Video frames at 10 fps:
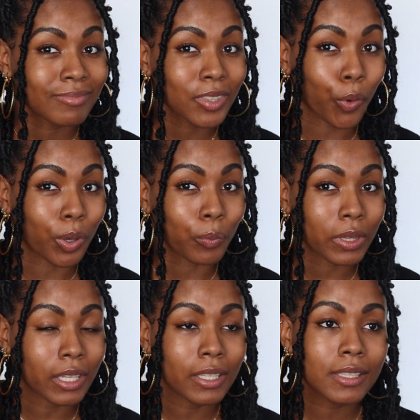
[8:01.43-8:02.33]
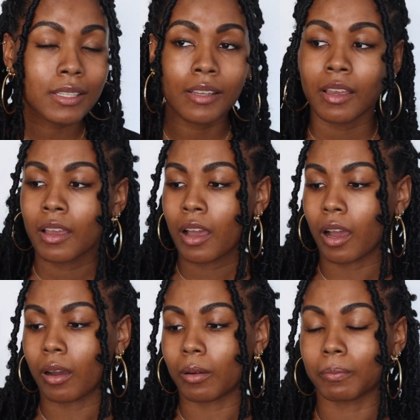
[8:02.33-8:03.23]
go in with this
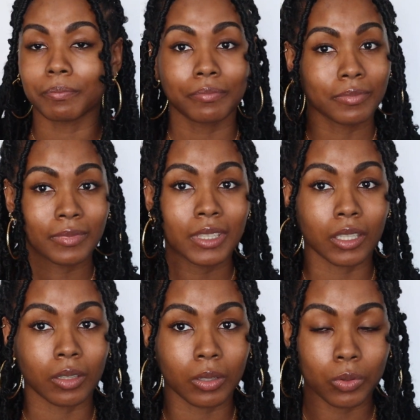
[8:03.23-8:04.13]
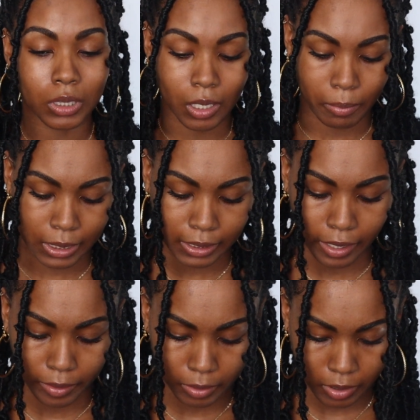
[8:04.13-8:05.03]
to loosen up my
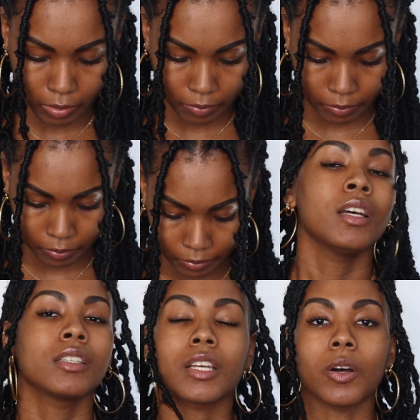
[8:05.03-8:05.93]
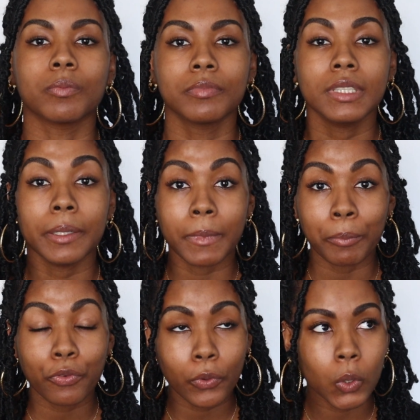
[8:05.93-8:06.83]
styles. So tip number
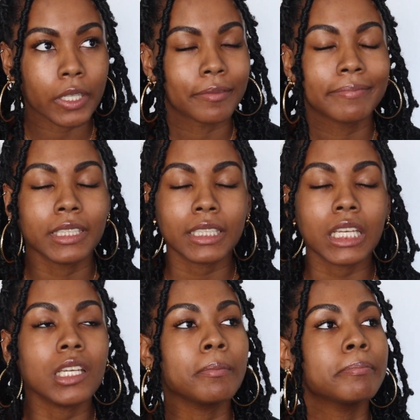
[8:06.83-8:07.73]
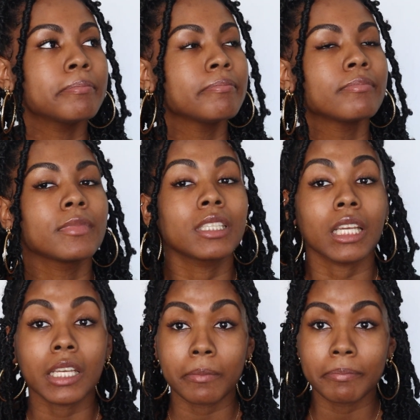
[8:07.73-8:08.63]
4, steam,
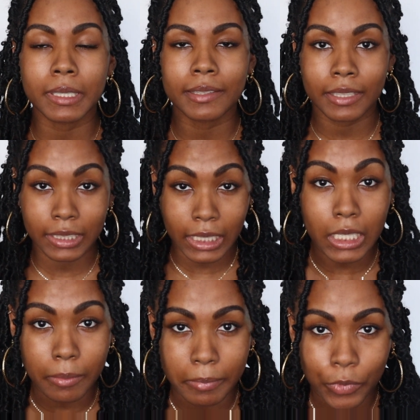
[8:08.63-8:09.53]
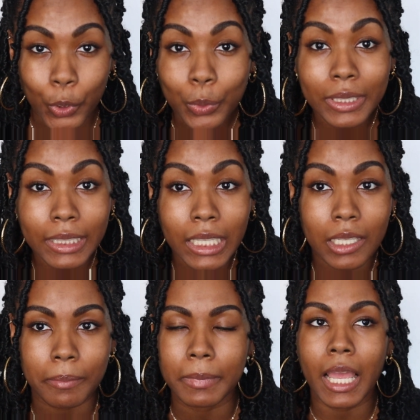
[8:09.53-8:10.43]
steam, steam. Use
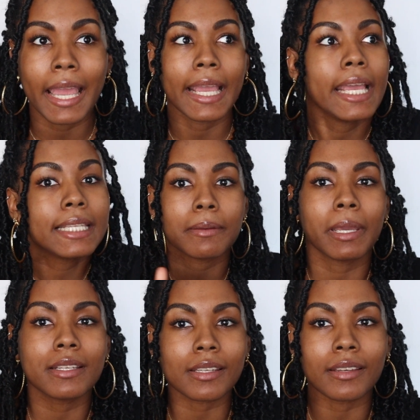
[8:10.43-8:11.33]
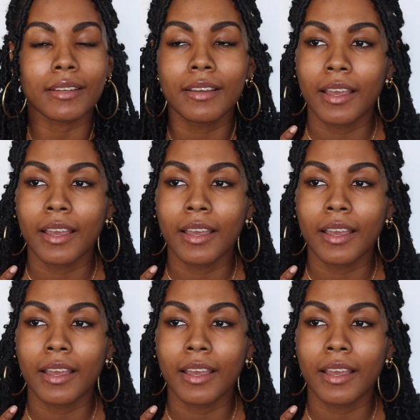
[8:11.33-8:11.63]
steam. It's amazing.